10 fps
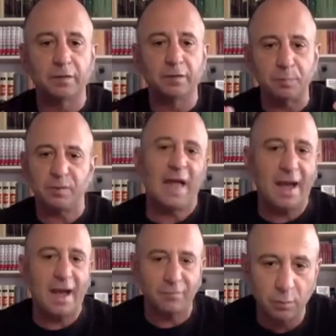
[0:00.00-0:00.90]
a
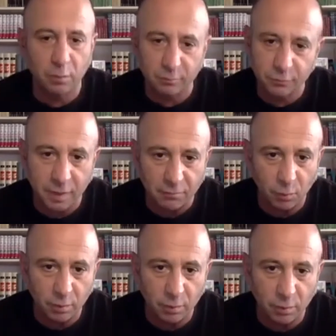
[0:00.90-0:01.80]
platform for that
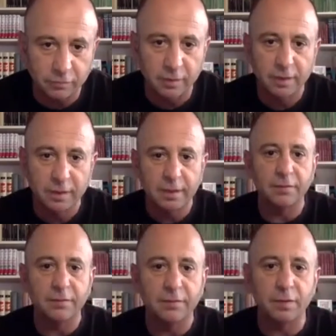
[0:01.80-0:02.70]
voice.
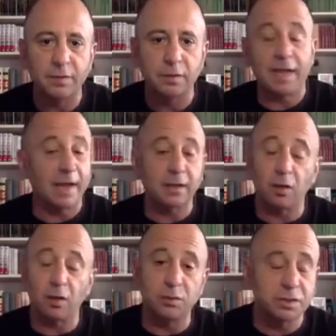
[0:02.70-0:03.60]
Even, they can't
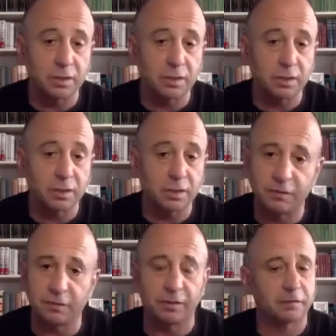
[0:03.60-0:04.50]
go to trade
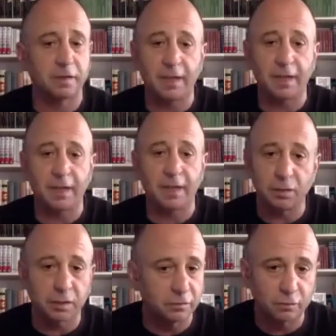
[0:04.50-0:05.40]
tastings. They can't go
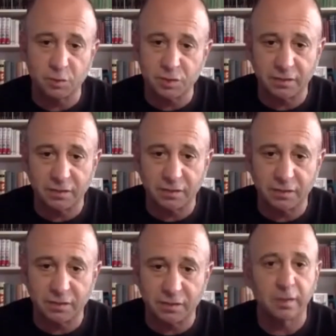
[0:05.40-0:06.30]
to consumer
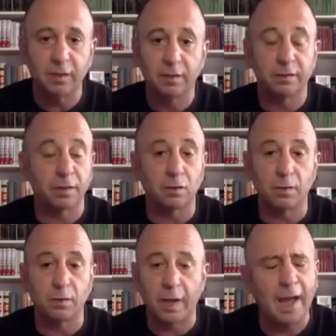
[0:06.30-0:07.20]
tastings.
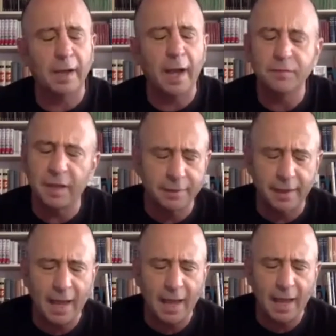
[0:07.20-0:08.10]

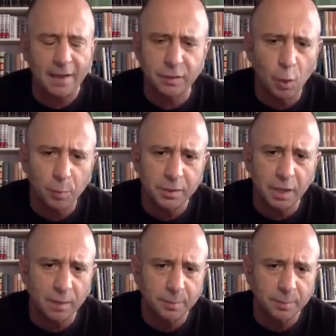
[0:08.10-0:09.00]
They haven't even
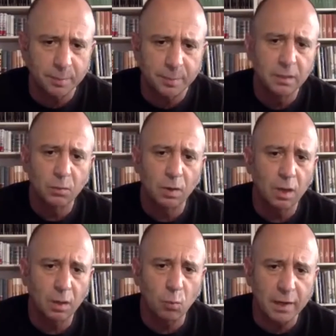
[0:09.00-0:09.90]
opened up
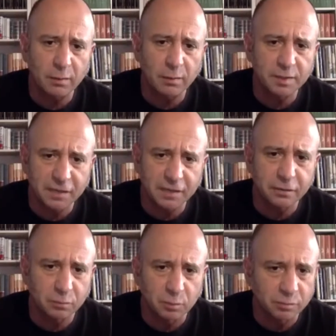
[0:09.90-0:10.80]
winery
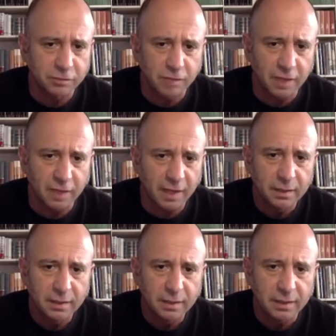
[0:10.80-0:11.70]
tasting rooms yet
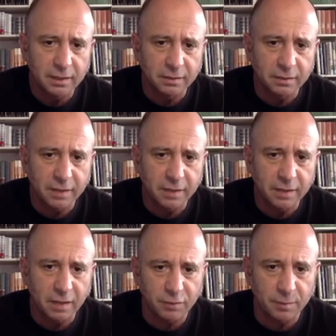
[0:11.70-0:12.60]
in
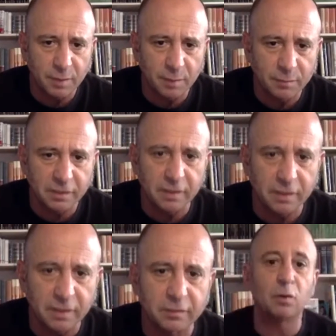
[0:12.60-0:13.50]
California, if I'm not mistaken.
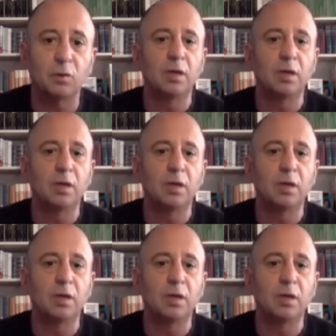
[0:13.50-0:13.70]
So